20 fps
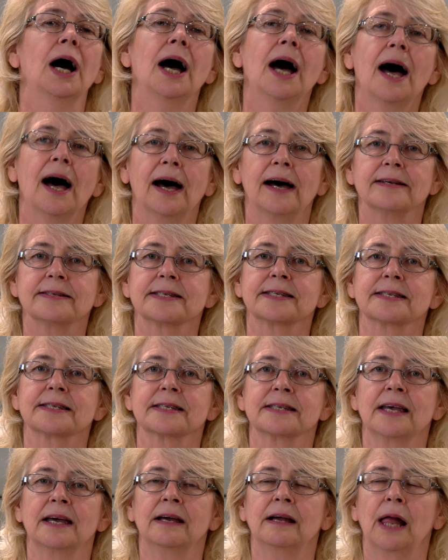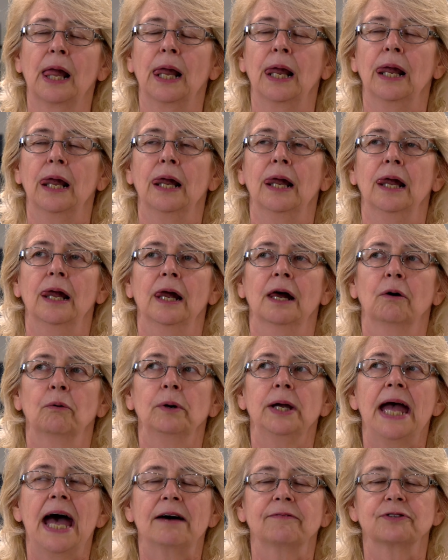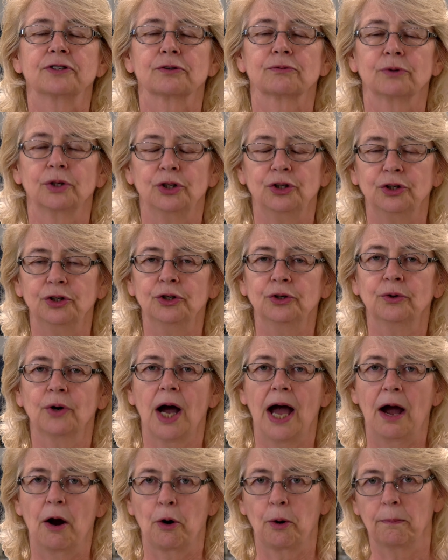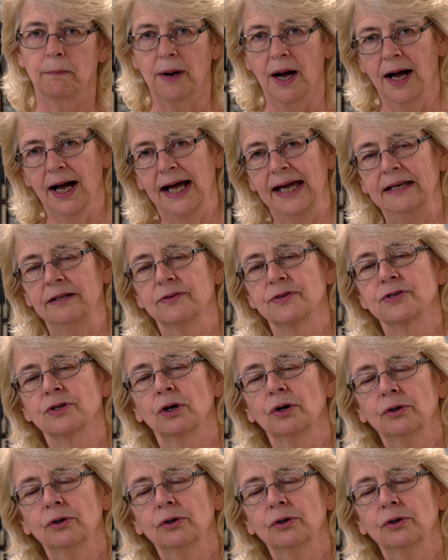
us, we have to renew our minds